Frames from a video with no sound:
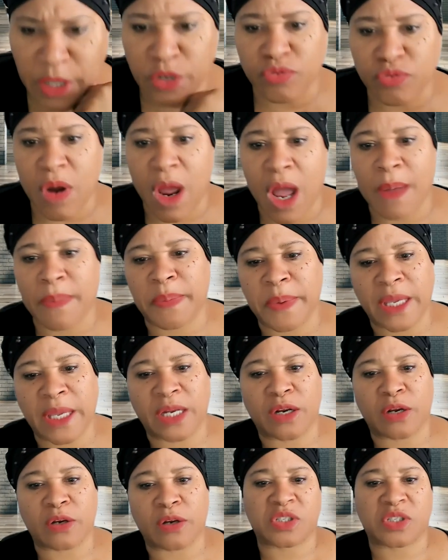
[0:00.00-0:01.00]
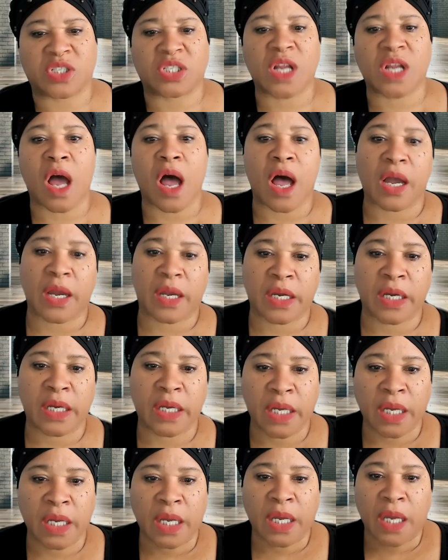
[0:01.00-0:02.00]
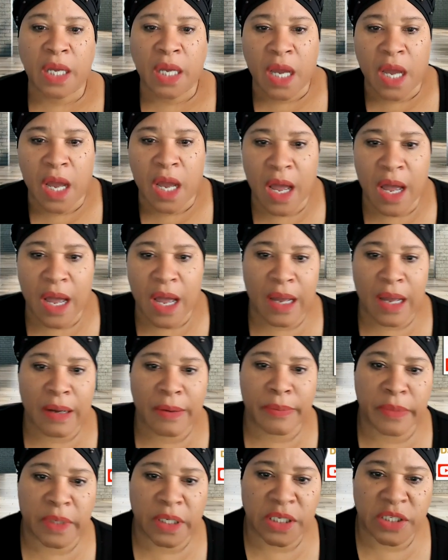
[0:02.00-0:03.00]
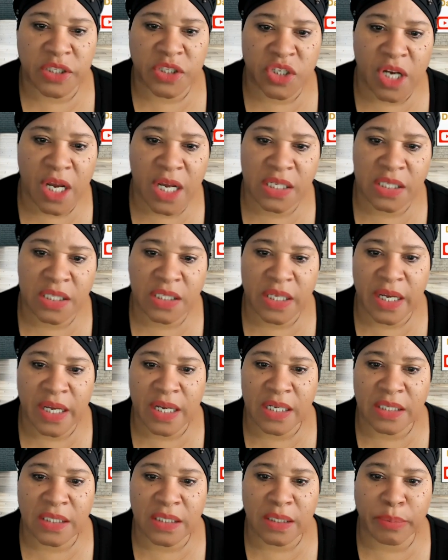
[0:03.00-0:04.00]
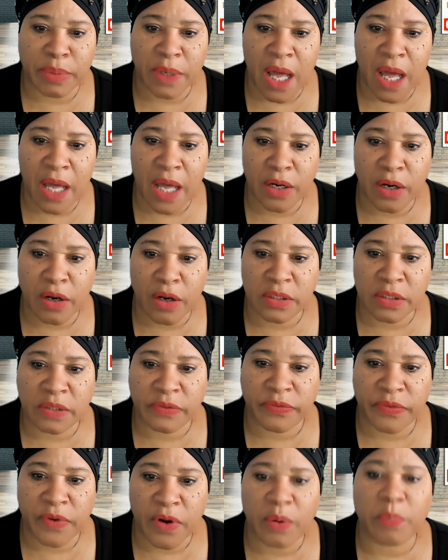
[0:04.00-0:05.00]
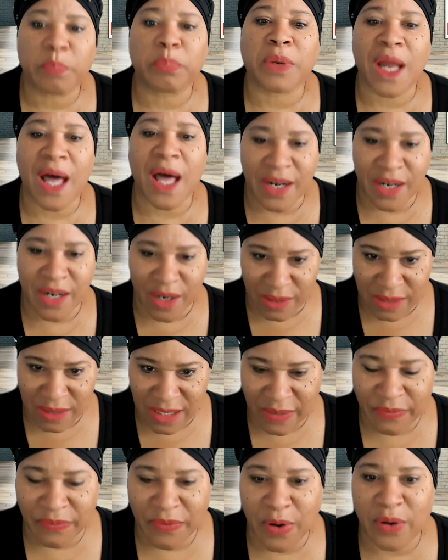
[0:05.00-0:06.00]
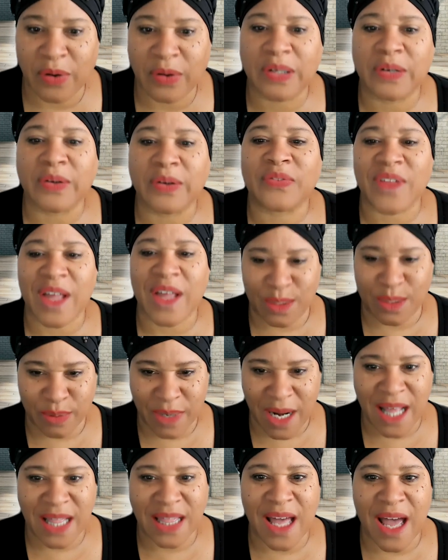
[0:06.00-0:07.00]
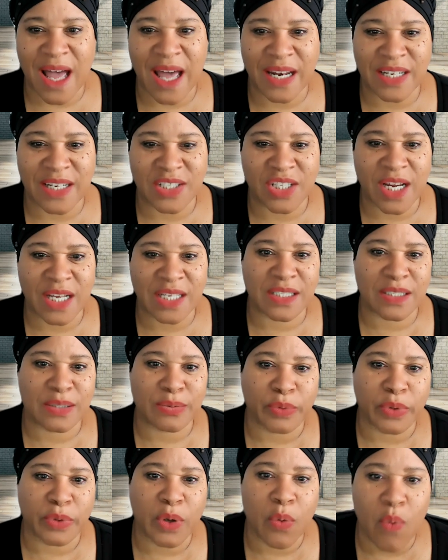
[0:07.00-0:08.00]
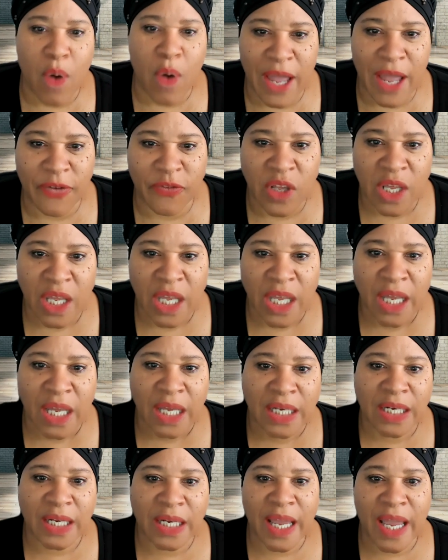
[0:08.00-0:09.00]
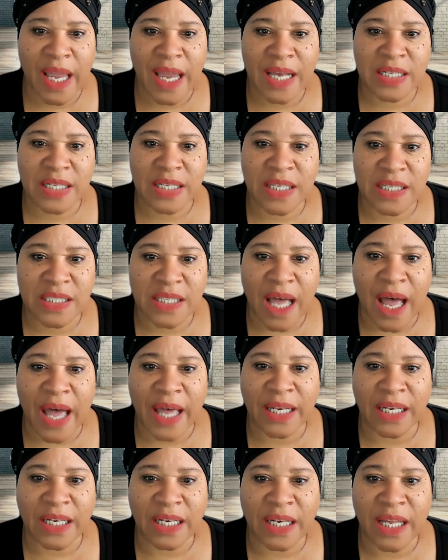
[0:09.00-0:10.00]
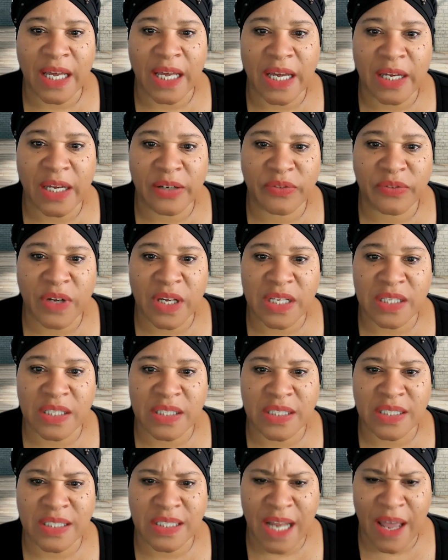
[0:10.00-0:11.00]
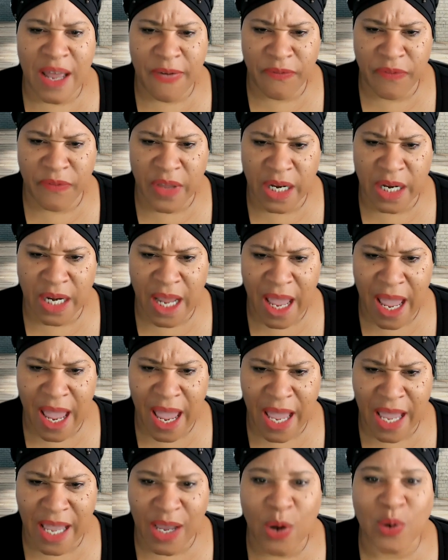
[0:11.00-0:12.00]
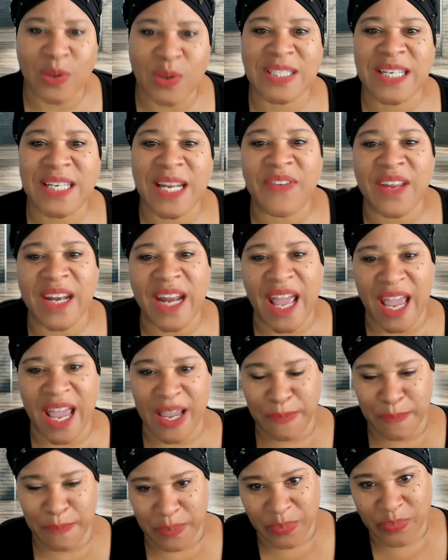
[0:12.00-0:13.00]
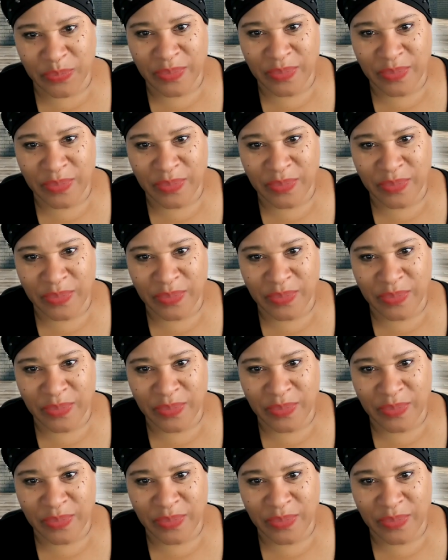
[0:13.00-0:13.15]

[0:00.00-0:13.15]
drop in her stock. LaShun says the blonde nurse is blonde nurse at Ferncliff. That's what I thought is Chase's real wife. Leanne says, I love Stephen A. Oh, Stephen A.